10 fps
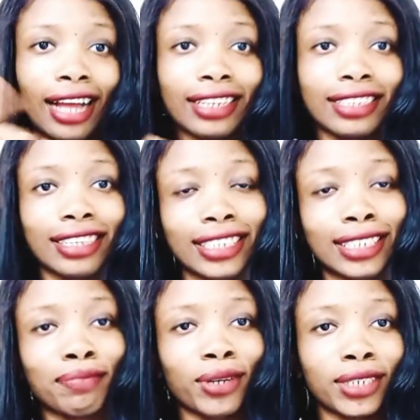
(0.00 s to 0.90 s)
The
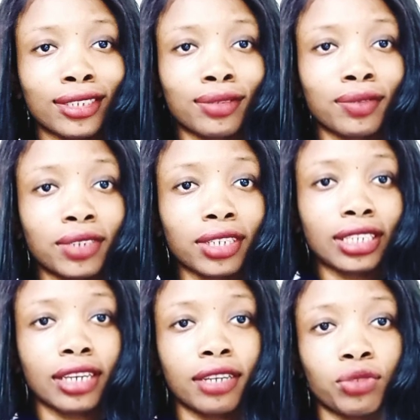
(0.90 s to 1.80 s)
next morning to
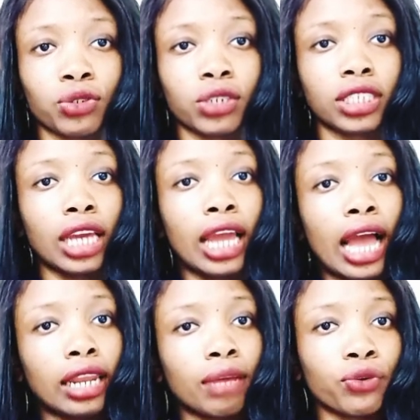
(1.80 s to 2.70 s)
just skim through it
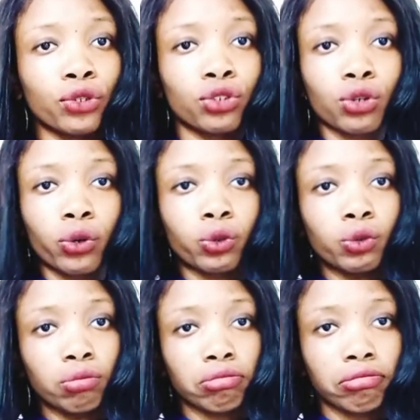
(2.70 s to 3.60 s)
and I'm good to go.
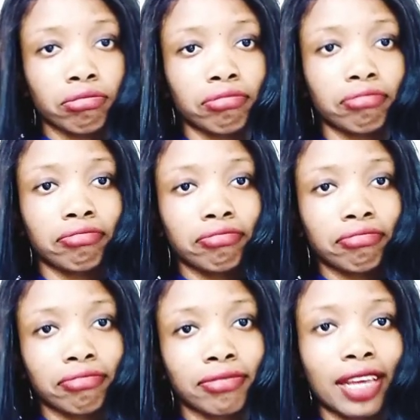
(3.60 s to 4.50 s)

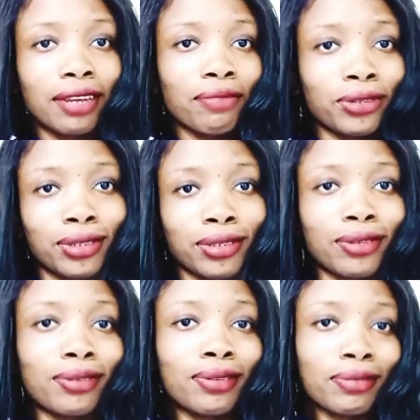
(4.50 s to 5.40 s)
And I'm good to
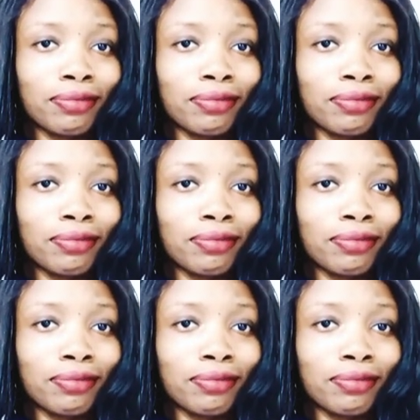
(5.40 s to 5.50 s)
go.